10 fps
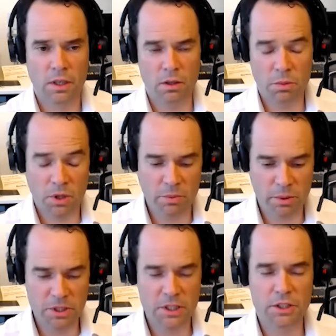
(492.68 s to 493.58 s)
or becoming
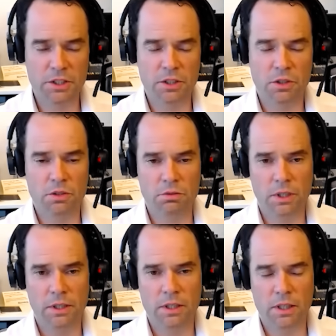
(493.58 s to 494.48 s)
material
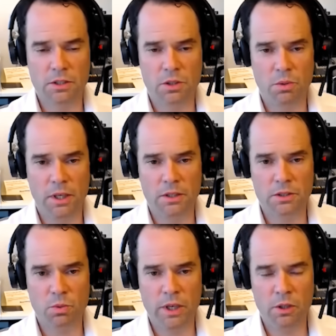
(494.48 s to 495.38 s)
in the next little while
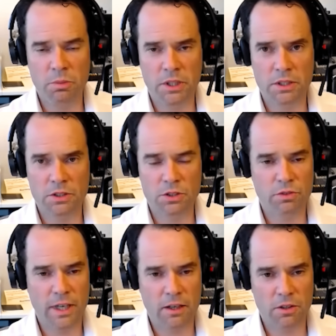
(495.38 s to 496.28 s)
as well, because
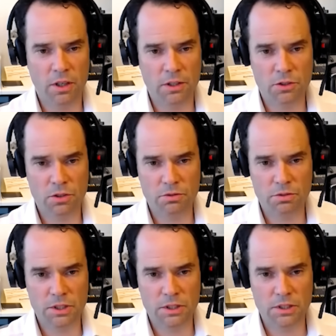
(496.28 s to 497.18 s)
you've now got sort of
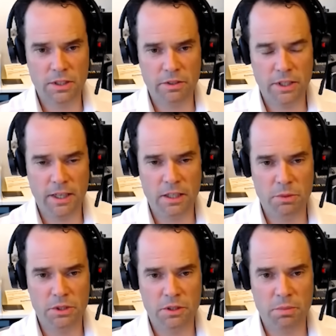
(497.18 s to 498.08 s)
60, 70, 80
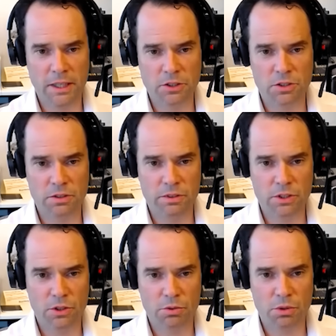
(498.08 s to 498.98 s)
million passenger
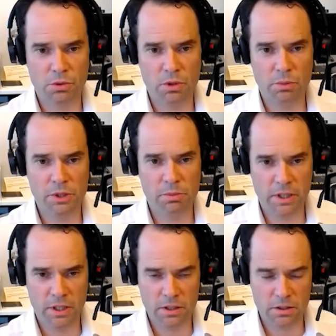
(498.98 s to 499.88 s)
EVs on the road globally by
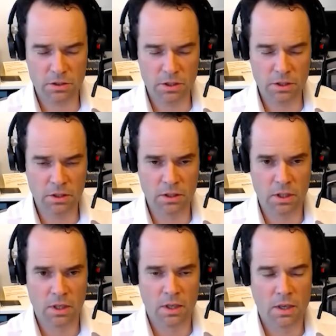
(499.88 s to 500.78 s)
the end of this year.
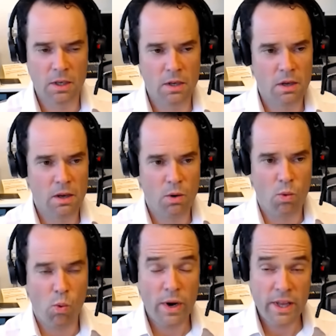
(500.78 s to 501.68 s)

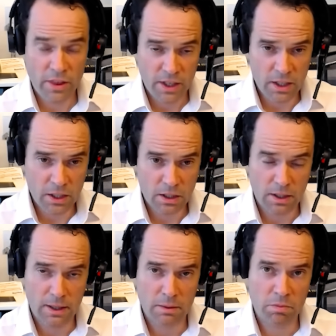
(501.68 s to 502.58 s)
We think
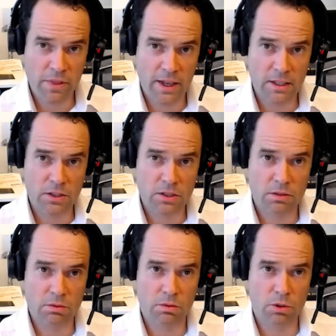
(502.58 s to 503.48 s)
that